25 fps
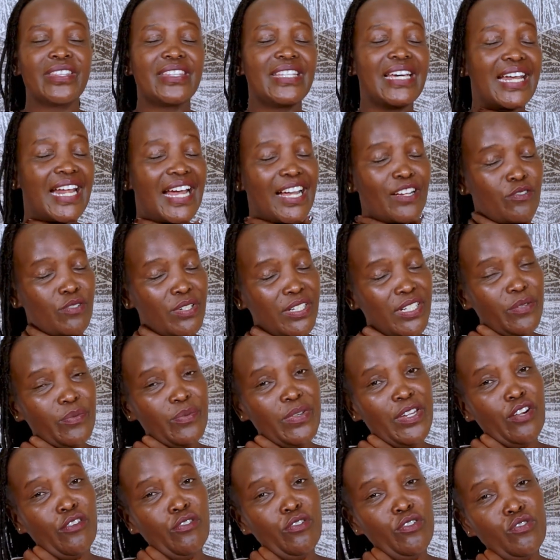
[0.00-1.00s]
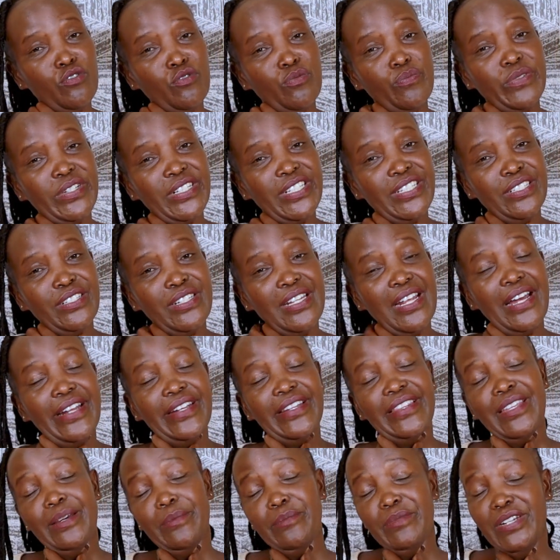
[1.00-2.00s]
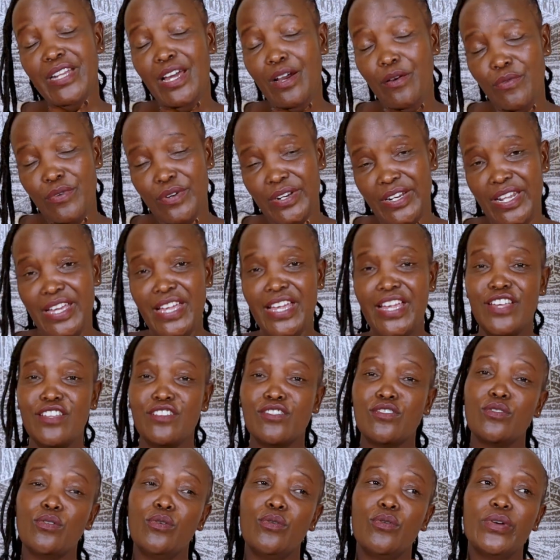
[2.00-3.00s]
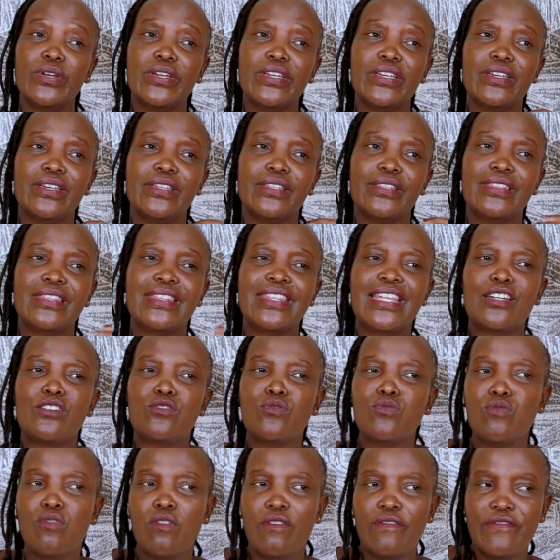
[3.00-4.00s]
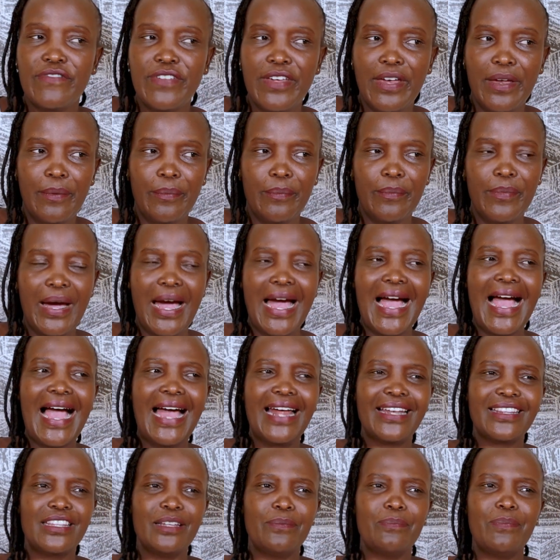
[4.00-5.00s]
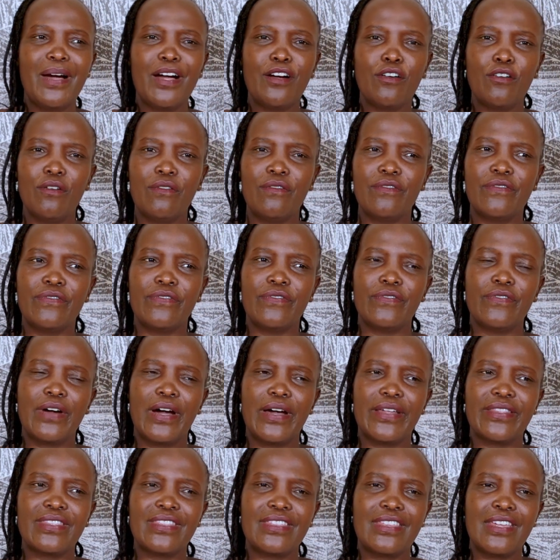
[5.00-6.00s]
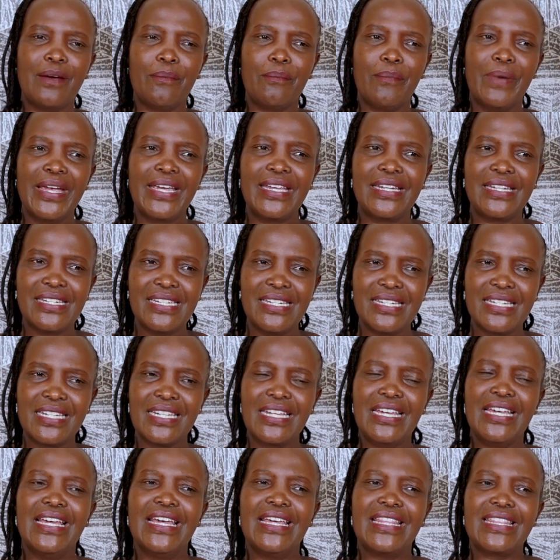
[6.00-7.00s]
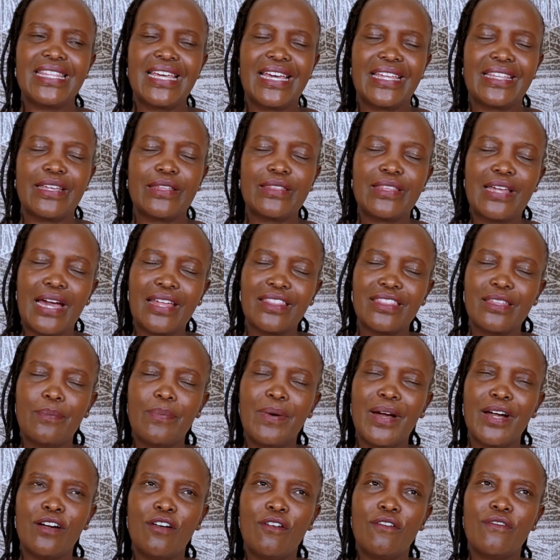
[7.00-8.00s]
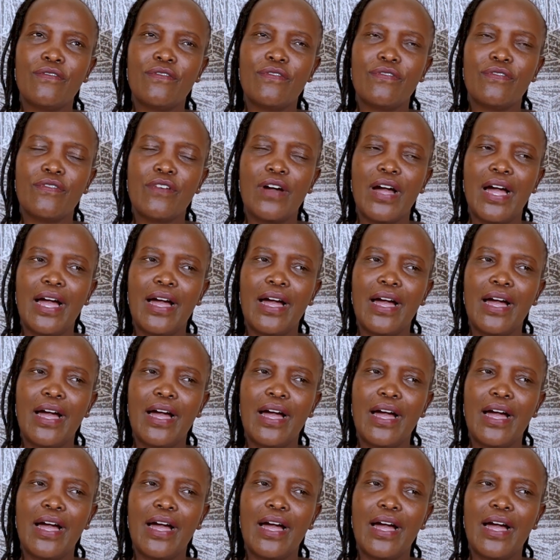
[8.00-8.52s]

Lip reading: that actually we are going to bring them down. So the two of them, at the back of their mind, at the back of